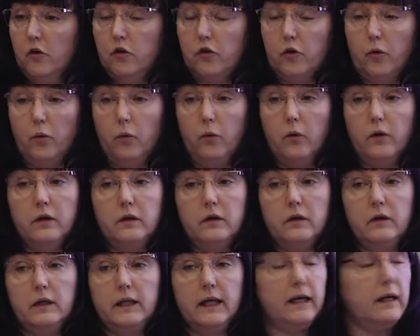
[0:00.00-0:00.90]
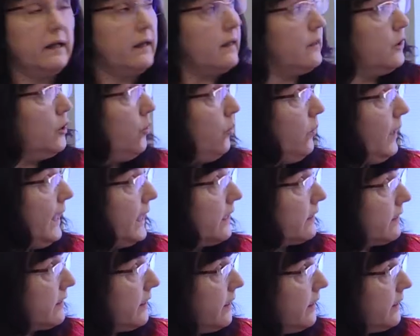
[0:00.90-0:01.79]
So there is no
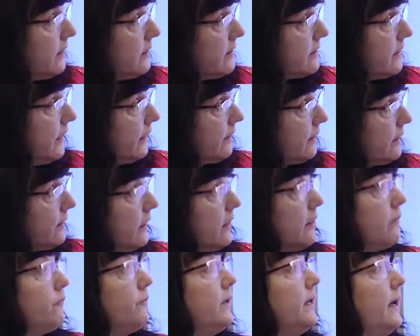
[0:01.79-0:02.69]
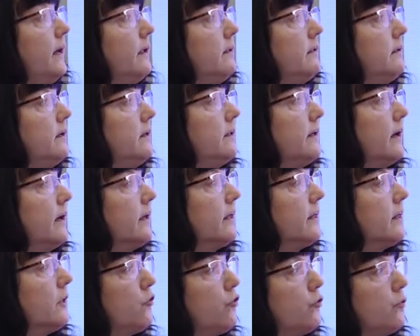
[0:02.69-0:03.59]
excise taxes, VAT
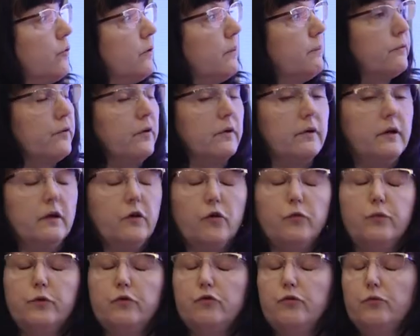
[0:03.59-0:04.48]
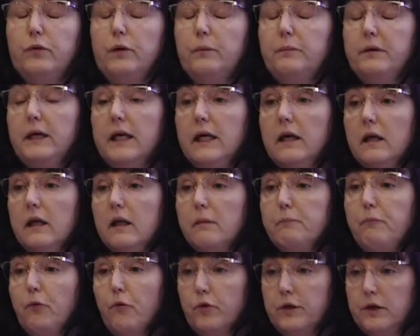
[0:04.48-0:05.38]
taxes to the products which will be
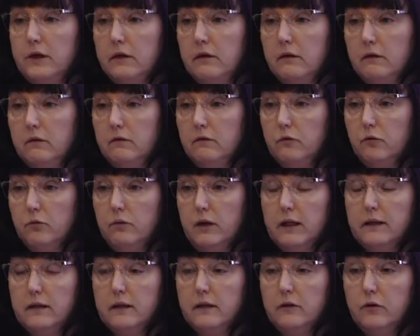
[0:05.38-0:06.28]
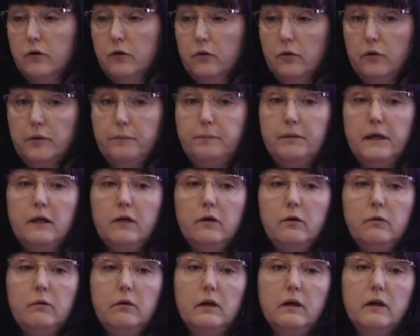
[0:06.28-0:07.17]
exported to other European
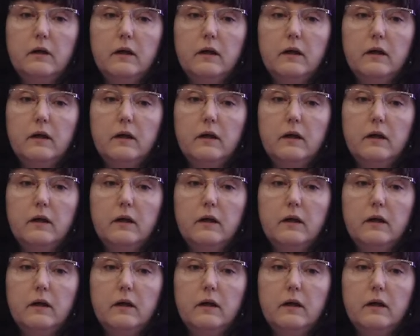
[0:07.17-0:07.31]
Union